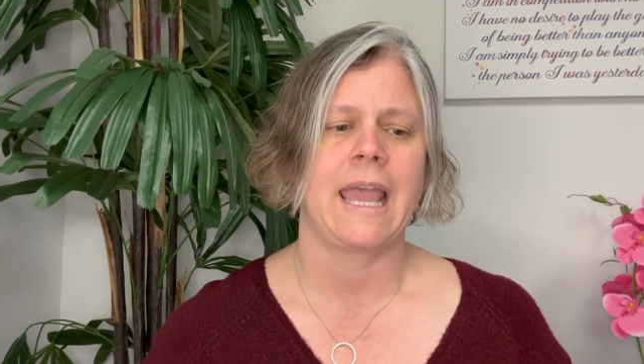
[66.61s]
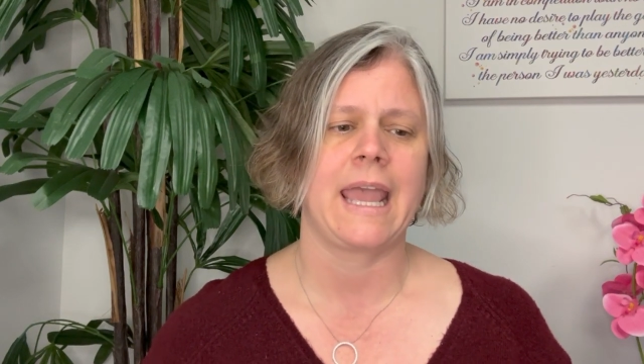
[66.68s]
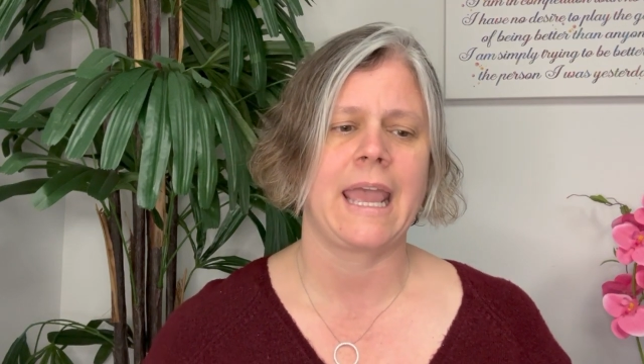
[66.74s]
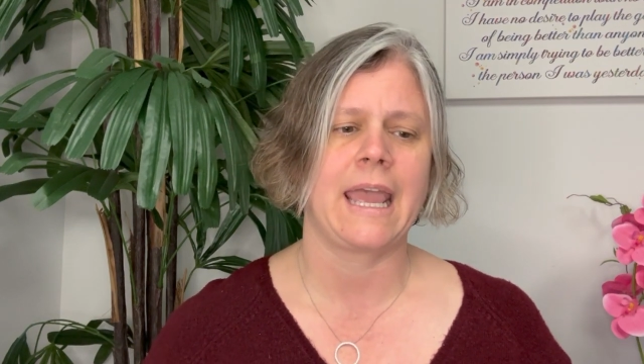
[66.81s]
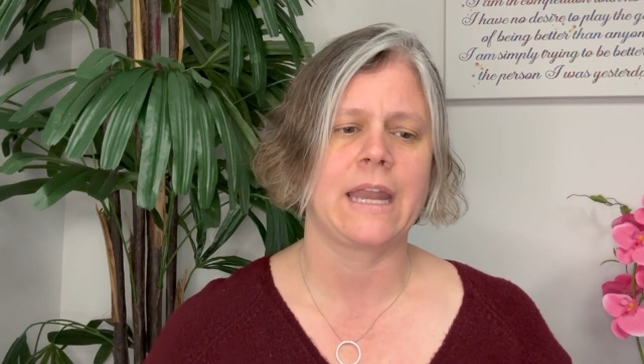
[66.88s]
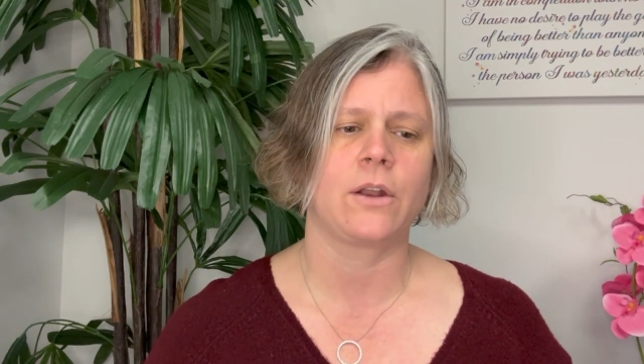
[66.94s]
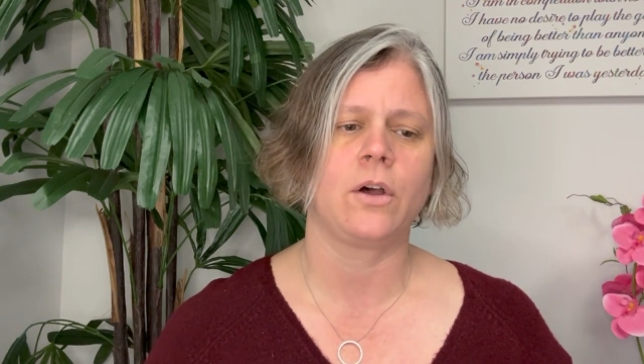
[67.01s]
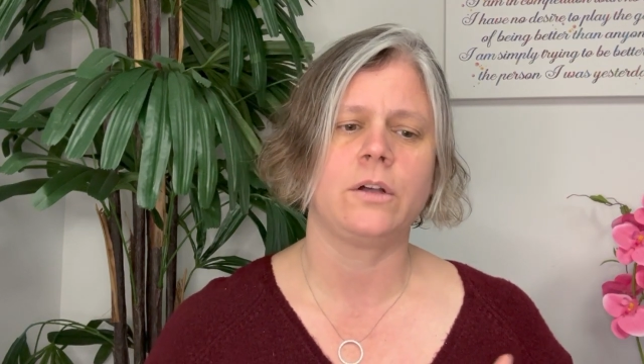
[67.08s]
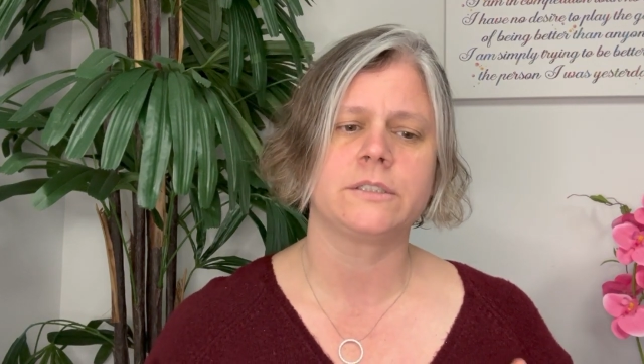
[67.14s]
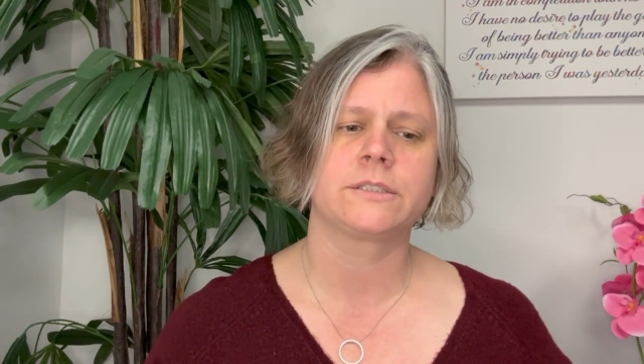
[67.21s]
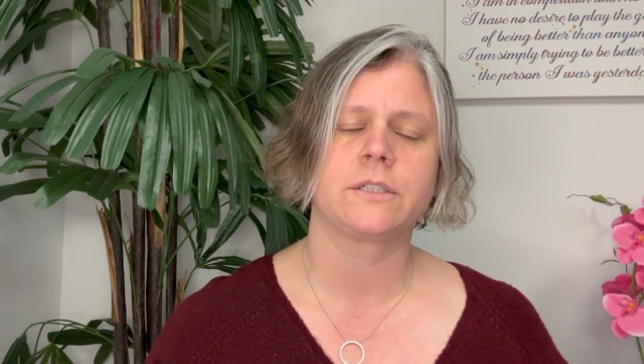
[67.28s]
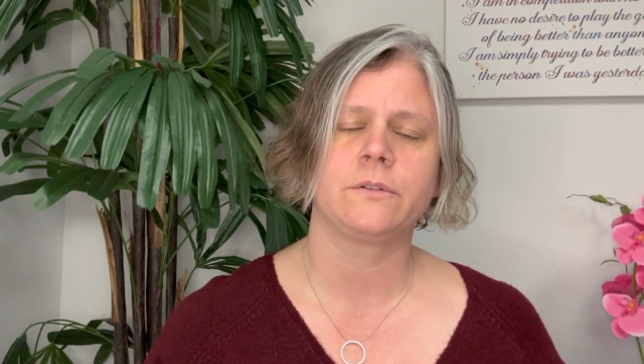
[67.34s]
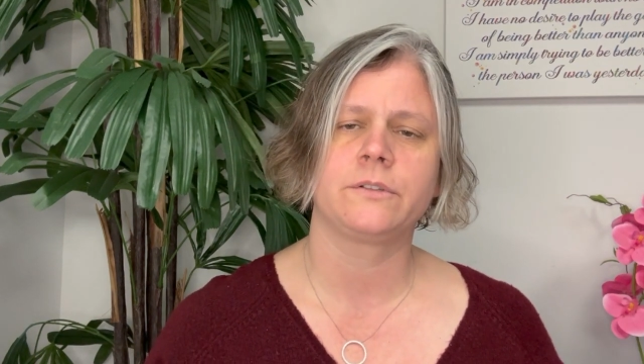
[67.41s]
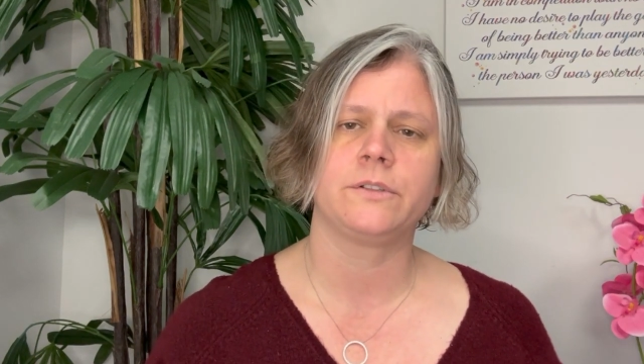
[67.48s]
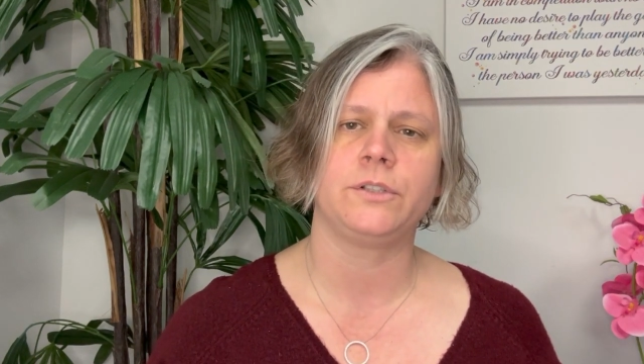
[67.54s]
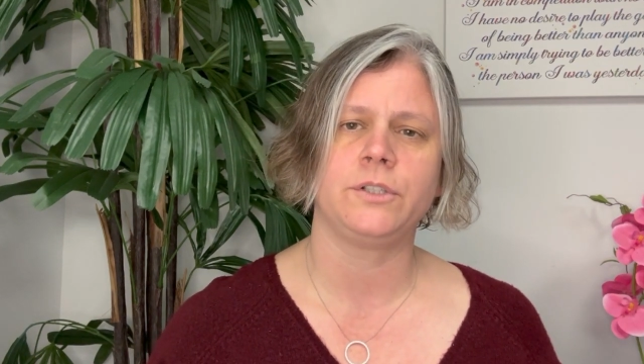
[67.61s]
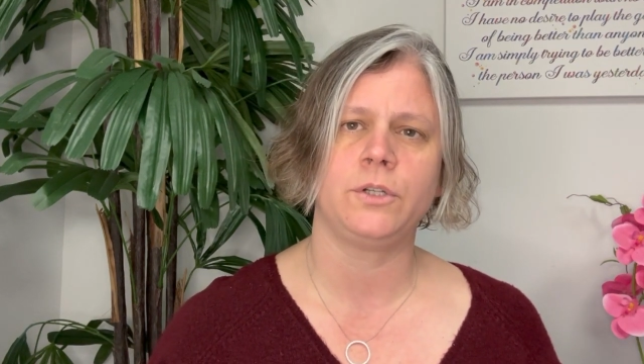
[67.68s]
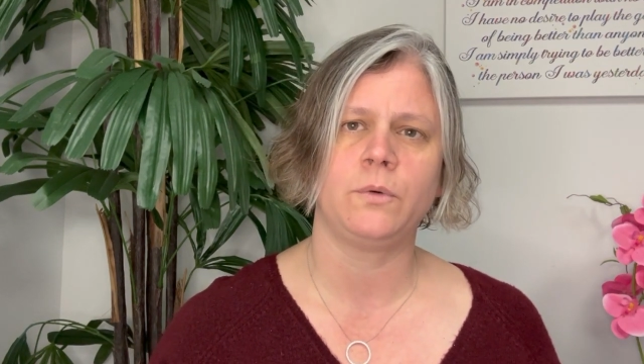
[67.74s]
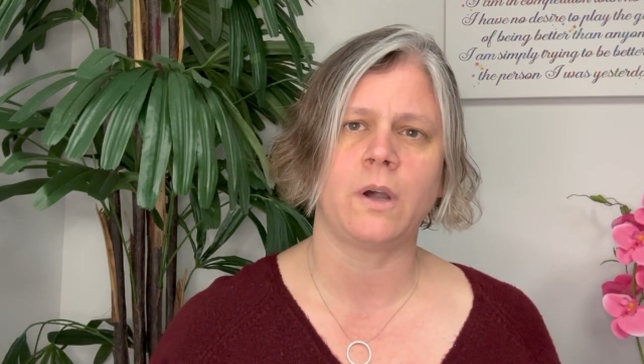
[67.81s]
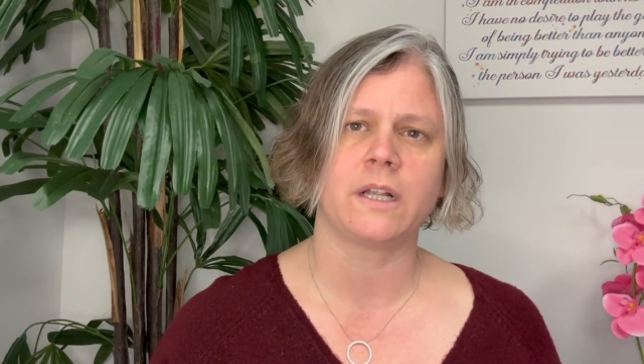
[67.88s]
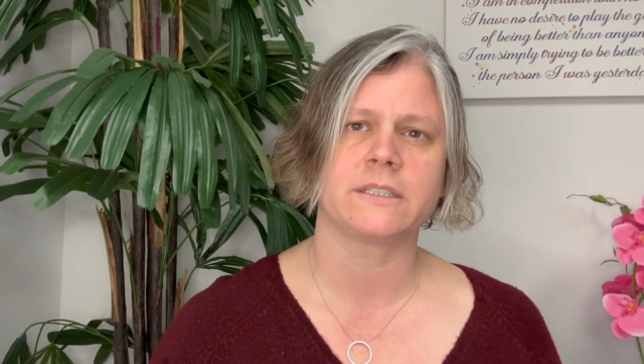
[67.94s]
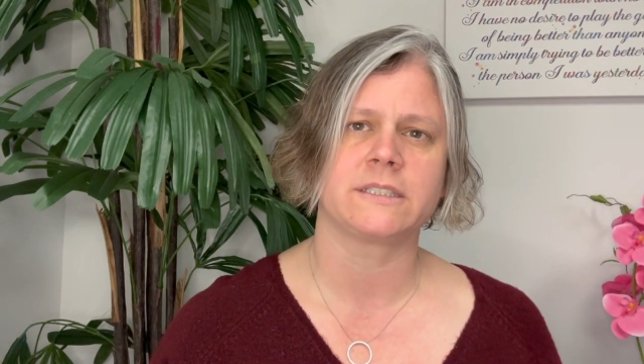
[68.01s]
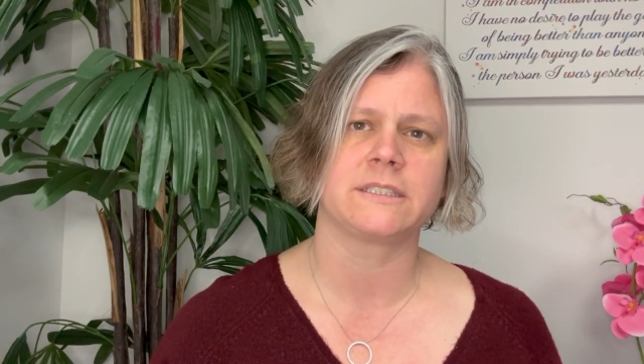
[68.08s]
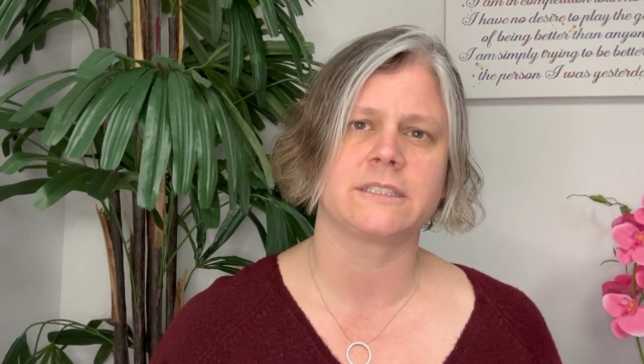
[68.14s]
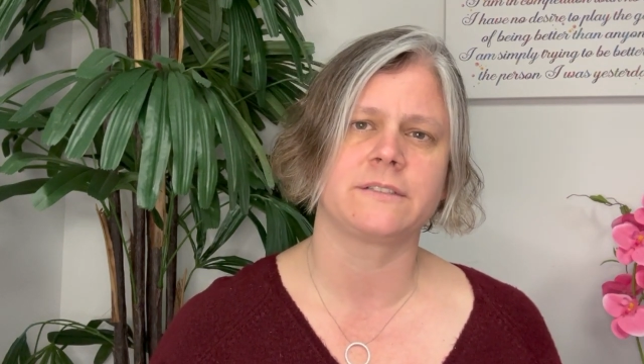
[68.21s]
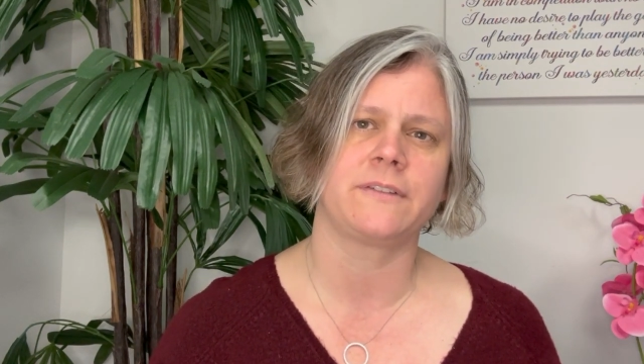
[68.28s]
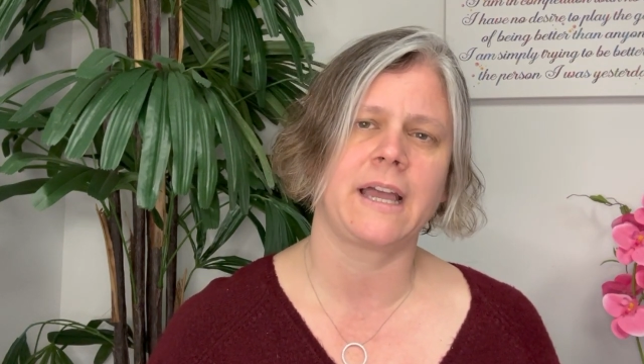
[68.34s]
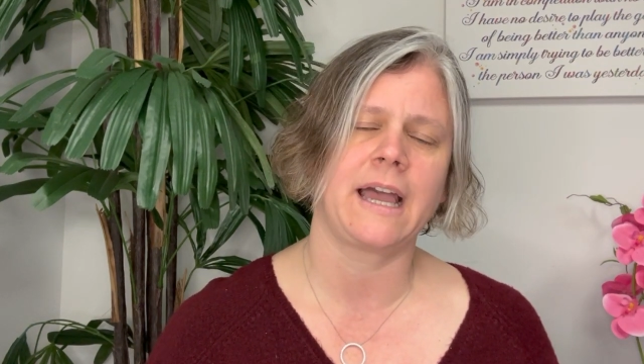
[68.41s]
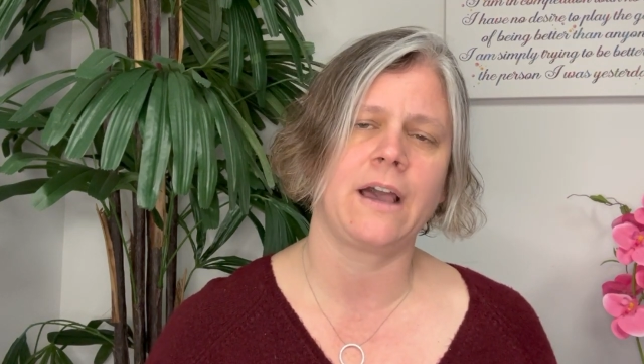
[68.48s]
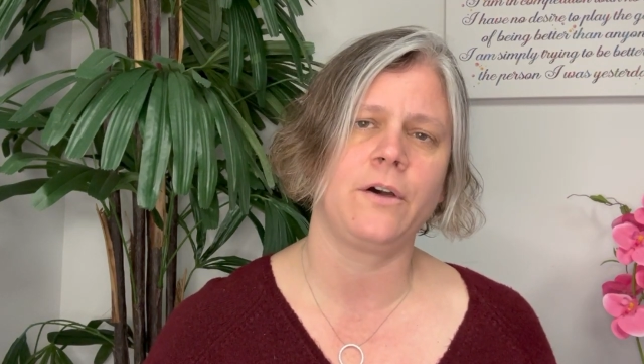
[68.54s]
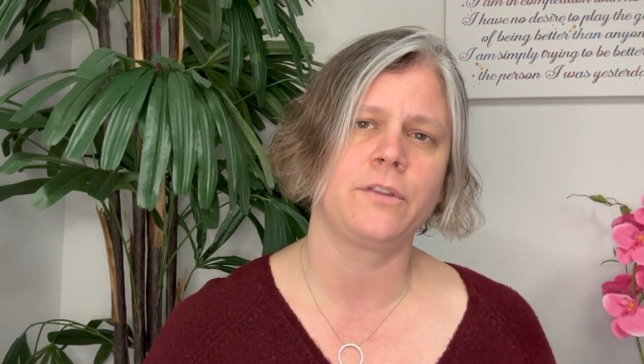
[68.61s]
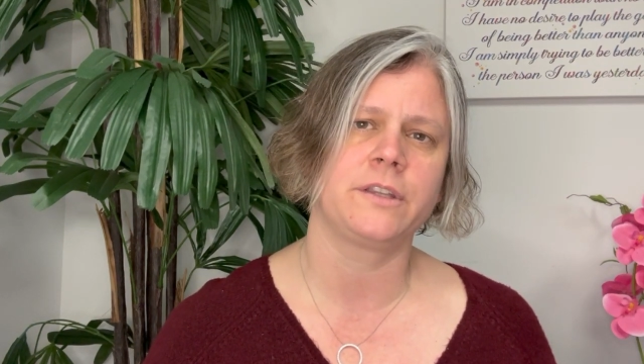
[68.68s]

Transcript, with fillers: And also nuances of how